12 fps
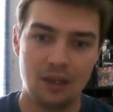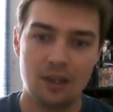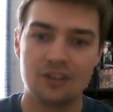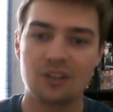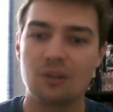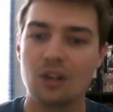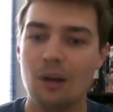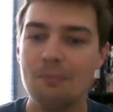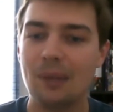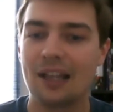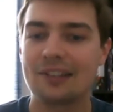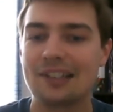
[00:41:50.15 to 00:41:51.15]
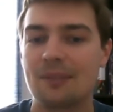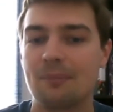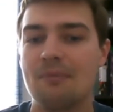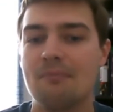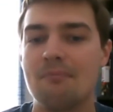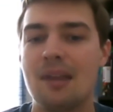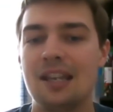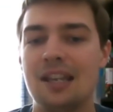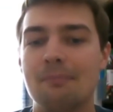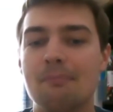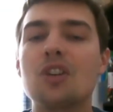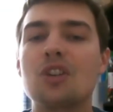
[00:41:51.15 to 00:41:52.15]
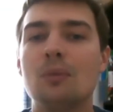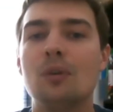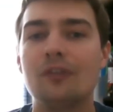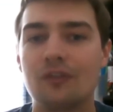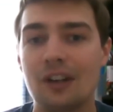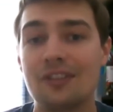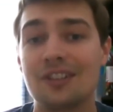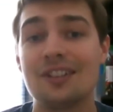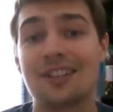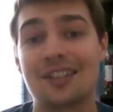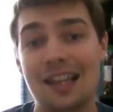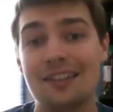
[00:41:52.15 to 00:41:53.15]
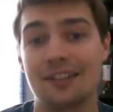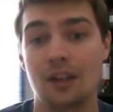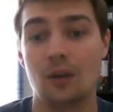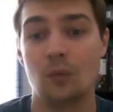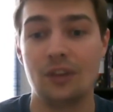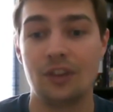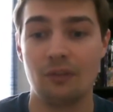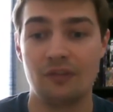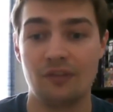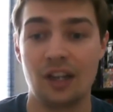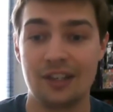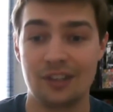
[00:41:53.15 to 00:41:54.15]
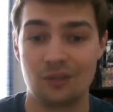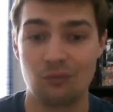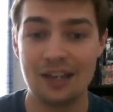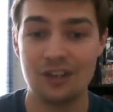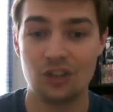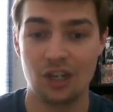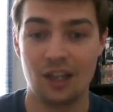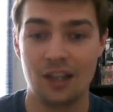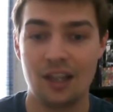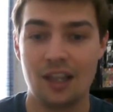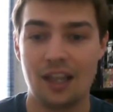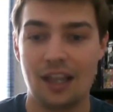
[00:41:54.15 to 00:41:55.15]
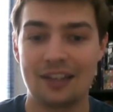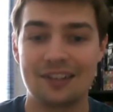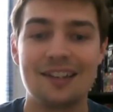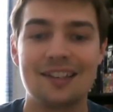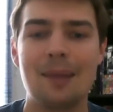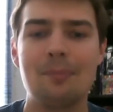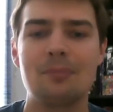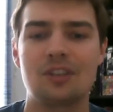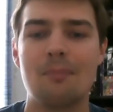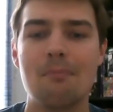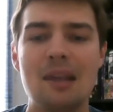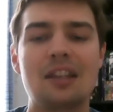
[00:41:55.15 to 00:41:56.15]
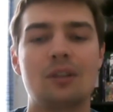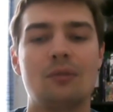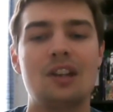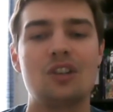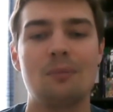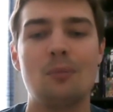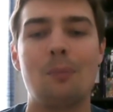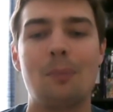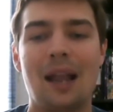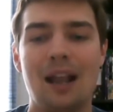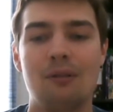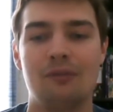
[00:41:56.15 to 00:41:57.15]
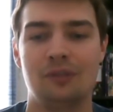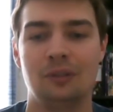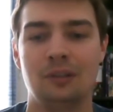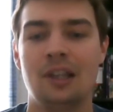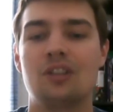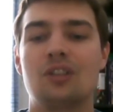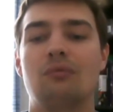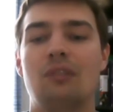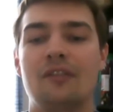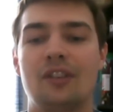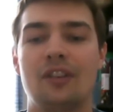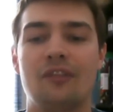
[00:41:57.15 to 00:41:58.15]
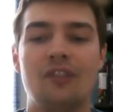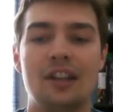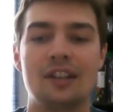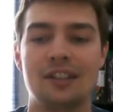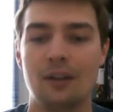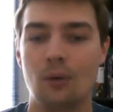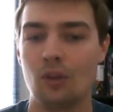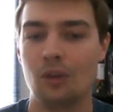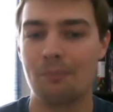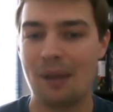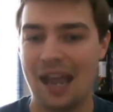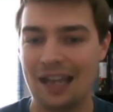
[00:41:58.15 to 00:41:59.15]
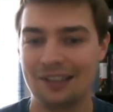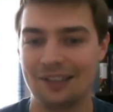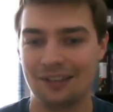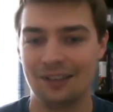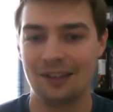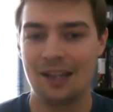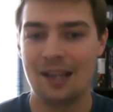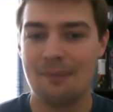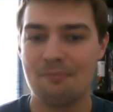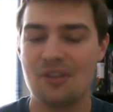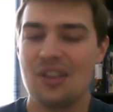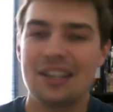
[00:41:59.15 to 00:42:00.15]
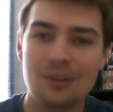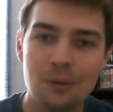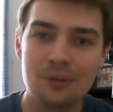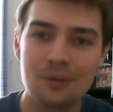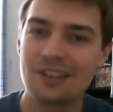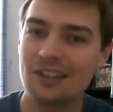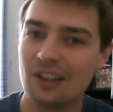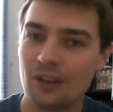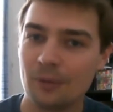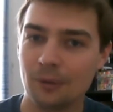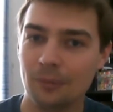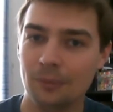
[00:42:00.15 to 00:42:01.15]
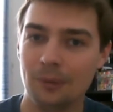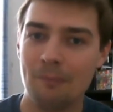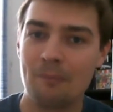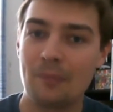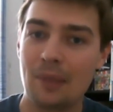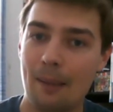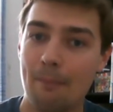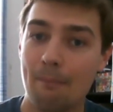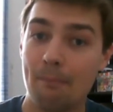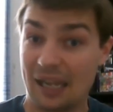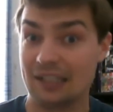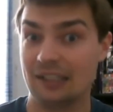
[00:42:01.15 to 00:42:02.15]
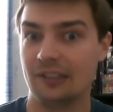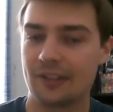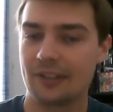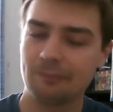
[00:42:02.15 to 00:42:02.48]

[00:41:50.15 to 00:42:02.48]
So combat has been made much more front and centre with the revised ranger, as an attempt to make the ranger more powerful to rival the fighter or the paladin, but this causes another problem: balance.